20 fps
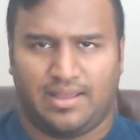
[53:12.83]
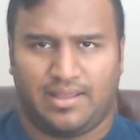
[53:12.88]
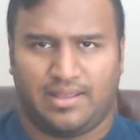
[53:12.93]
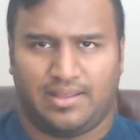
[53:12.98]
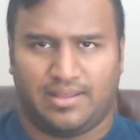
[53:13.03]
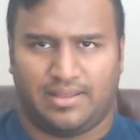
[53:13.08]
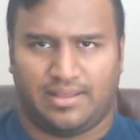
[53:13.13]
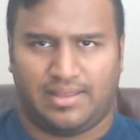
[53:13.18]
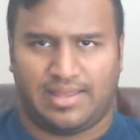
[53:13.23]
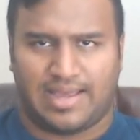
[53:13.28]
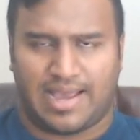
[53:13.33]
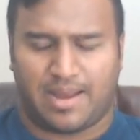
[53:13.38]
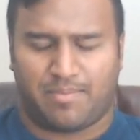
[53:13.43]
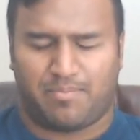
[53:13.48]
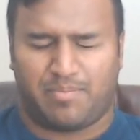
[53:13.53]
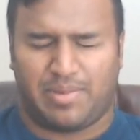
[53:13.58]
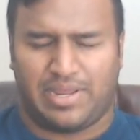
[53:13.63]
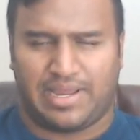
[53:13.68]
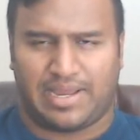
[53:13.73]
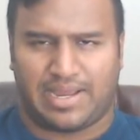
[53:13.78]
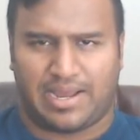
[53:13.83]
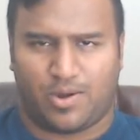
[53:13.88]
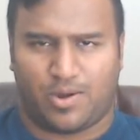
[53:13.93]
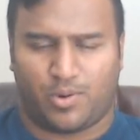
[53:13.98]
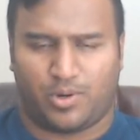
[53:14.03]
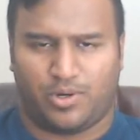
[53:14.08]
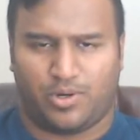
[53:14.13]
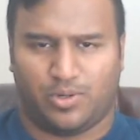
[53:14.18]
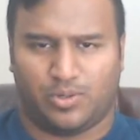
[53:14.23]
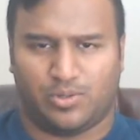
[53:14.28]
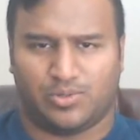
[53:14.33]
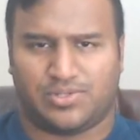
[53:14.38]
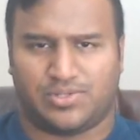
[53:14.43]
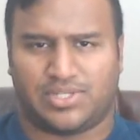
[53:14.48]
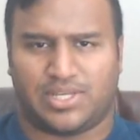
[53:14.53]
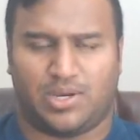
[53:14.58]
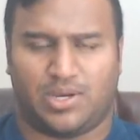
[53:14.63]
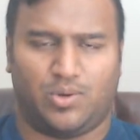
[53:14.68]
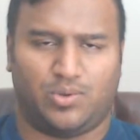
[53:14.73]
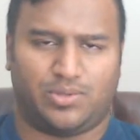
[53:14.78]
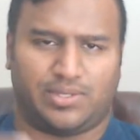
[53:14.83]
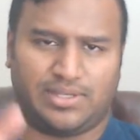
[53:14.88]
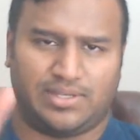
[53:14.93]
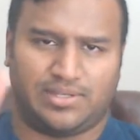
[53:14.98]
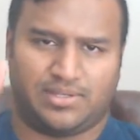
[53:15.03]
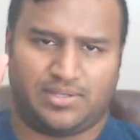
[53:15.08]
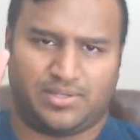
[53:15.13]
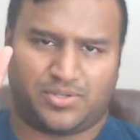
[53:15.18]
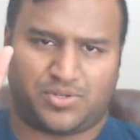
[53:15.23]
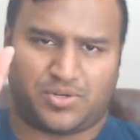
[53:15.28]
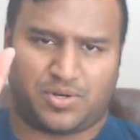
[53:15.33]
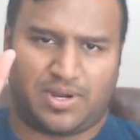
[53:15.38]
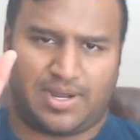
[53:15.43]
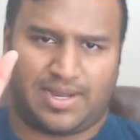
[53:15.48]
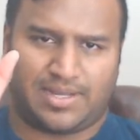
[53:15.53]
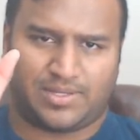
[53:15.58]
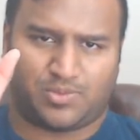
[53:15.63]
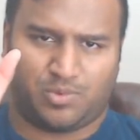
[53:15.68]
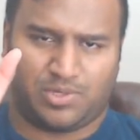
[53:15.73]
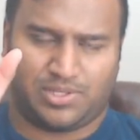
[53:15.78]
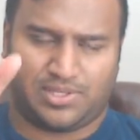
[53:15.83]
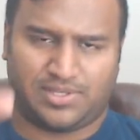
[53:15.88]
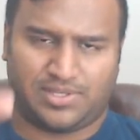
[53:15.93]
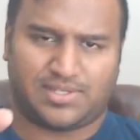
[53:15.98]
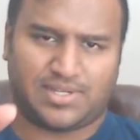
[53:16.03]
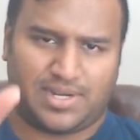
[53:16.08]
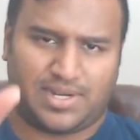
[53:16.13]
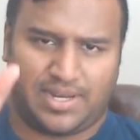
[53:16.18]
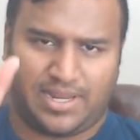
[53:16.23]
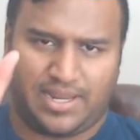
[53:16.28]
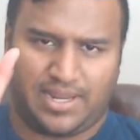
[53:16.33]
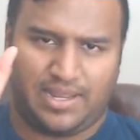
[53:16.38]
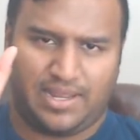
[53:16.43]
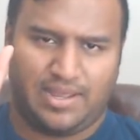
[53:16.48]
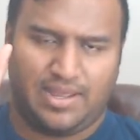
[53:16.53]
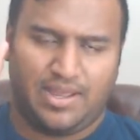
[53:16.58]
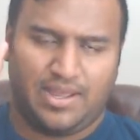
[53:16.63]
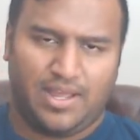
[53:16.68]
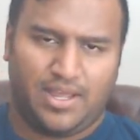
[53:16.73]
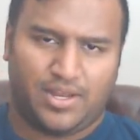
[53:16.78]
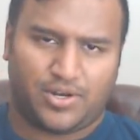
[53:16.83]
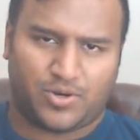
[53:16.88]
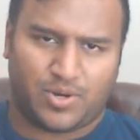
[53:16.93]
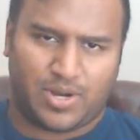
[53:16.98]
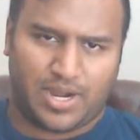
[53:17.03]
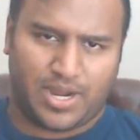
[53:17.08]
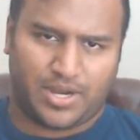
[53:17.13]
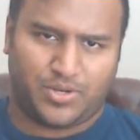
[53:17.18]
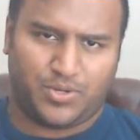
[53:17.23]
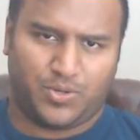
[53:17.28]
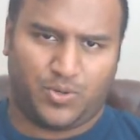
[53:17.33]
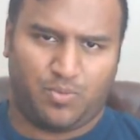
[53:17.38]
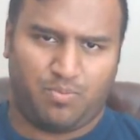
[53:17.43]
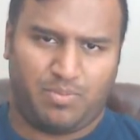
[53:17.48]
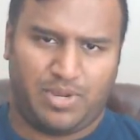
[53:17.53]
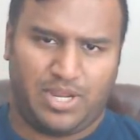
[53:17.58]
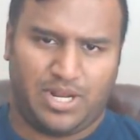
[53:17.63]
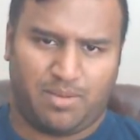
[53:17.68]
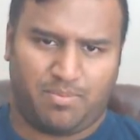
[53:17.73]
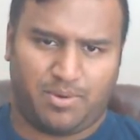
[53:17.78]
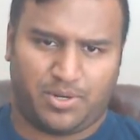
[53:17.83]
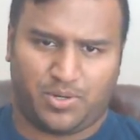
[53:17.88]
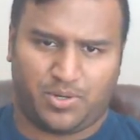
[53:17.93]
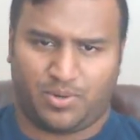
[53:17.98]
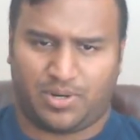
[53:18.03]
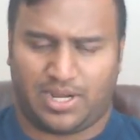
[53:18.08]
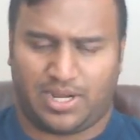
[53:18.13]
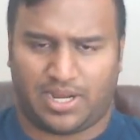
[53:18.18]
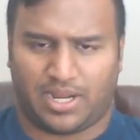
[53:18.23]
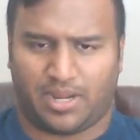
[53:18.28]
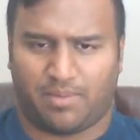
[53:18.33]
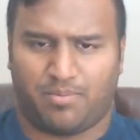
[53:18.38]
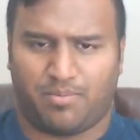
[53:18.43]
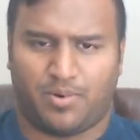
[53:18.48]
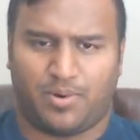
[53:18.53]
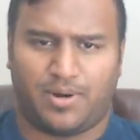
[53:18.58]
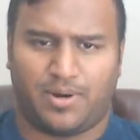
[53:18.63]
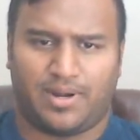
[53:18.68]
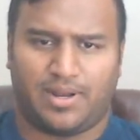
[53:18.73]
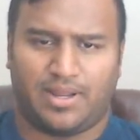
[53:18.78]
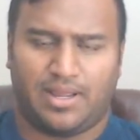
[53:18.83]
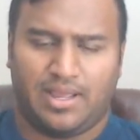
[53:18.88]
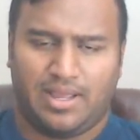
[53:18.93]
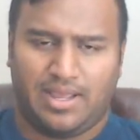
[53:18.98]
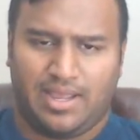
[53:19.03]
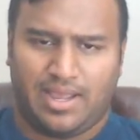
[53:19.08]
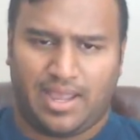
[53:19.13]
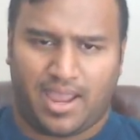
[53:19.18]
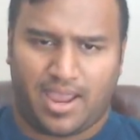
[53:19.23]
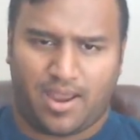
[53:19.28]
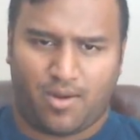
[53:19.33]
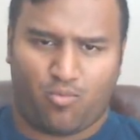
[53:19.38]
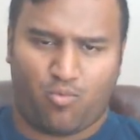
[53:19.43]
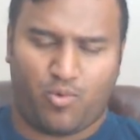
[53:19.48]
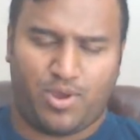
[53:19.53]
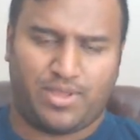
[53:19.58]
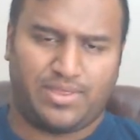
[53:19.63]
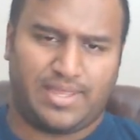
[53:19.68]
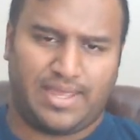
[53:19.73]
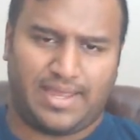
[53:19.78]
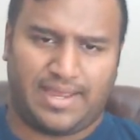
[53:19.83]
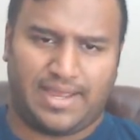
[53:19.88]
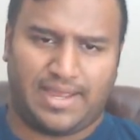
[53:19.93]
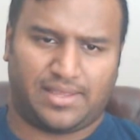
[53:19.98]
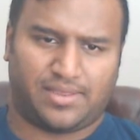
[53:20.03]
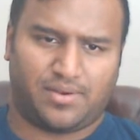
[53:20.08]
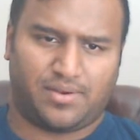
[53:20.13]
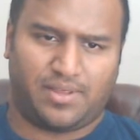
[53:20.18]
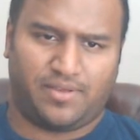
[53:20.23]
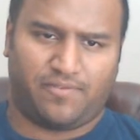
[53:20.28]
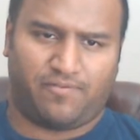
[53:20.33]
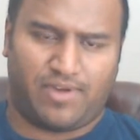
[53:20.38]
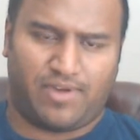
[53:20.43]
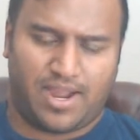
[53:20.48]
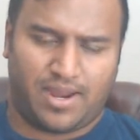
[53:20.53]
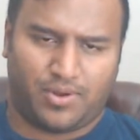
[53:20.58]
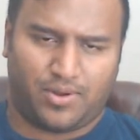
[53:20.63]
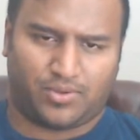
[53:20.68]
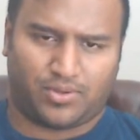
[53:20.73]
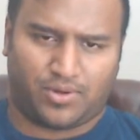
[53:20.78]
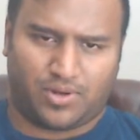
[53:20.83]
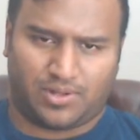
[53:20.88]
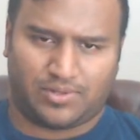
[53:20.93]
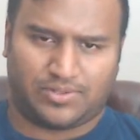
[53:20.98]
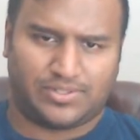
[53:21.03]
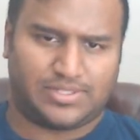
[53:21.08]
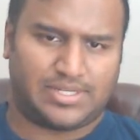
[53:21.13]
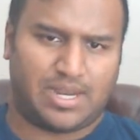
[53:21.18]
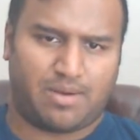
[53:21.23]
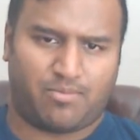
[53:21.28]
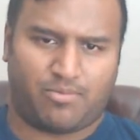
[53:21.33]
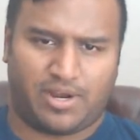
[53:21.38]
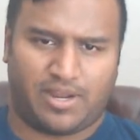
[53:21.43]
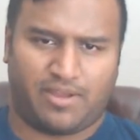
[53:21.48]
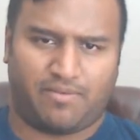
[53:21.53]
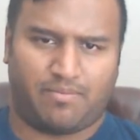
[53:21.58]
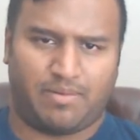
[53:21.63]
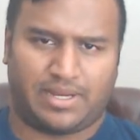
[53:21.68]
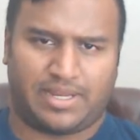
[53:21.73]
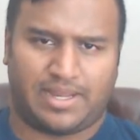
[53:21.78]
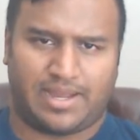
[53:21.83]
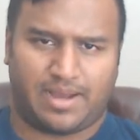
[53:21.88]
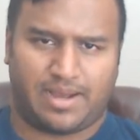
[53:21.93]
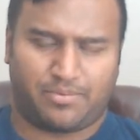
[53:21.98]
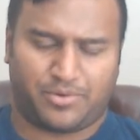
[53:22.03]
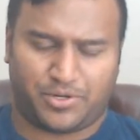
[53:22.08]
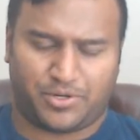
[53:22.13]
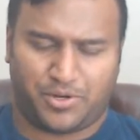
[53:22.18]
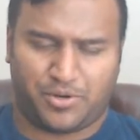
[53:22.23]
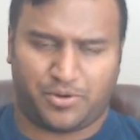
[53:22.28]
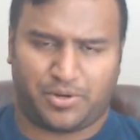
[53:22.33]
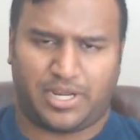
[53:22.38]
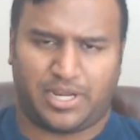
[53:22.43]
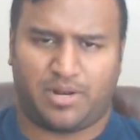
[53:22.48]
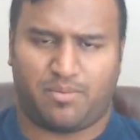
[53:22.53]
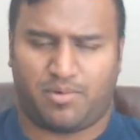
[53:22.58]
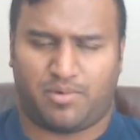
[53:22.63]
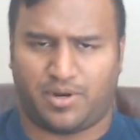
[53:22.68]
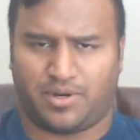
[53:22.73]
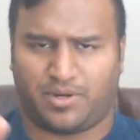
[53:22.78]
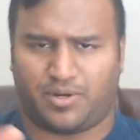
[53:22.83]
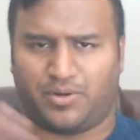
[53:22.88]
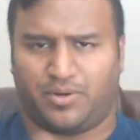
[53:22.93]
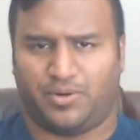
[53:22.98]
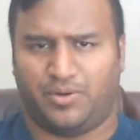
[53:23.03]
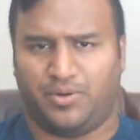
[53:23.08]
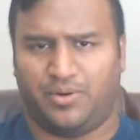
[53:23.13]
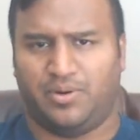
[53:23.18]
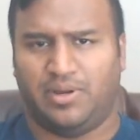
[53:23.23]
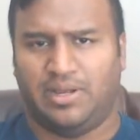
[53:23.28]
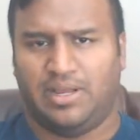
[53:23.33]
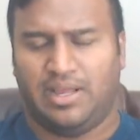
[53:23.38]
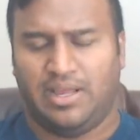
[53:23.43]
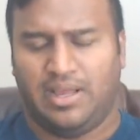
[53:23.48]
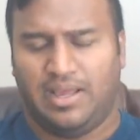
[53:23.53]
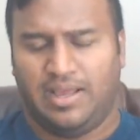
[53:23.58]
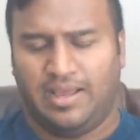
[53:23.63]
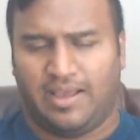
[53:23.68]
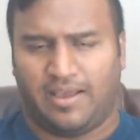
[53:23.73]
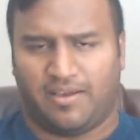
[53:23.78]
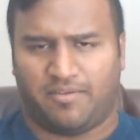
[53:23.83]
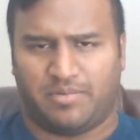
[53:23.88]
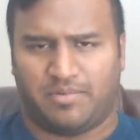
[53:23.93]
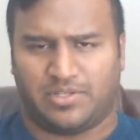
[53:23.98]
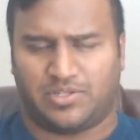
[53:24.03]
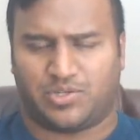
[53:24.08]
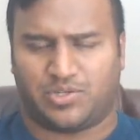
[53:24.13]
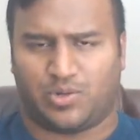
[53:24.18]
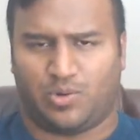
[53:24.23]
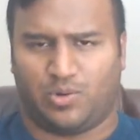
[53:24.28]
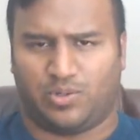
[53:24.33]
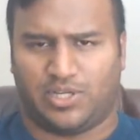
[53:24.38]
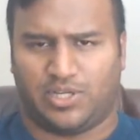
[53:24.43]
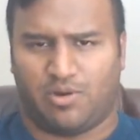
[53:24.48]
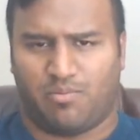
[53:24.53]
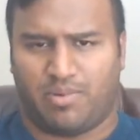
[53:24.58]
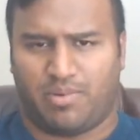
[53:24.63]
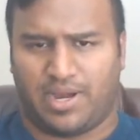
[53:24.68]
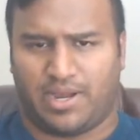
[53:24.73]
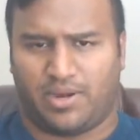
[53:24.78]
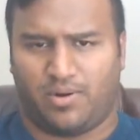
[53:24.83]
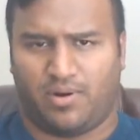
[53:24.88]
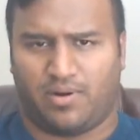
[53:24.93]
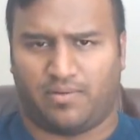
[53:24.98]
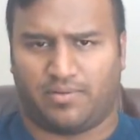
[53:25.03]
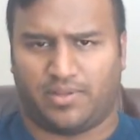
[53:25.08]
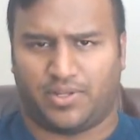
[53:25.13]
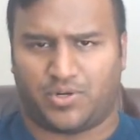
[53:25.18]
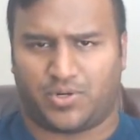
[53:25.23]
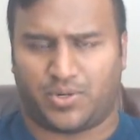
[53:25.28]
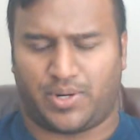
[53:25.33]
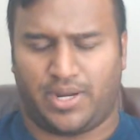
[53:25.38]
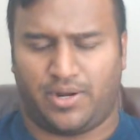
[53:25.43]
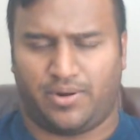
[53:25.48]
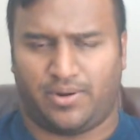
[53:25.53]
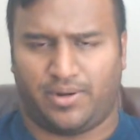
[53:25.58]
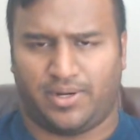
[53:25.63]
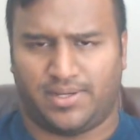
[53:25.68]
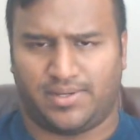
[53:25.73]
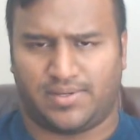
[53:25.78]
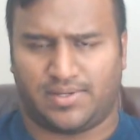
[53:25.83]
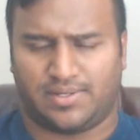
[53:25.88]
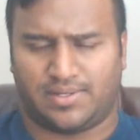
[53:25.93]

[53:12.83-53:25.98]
that being how it goes south, is the Straw Hats with the Sunny try to meet up at Tokage port, and when they get there, they find out that all the samurai have been captured. Kinemon and crew have been sold out by whoever the traitor is,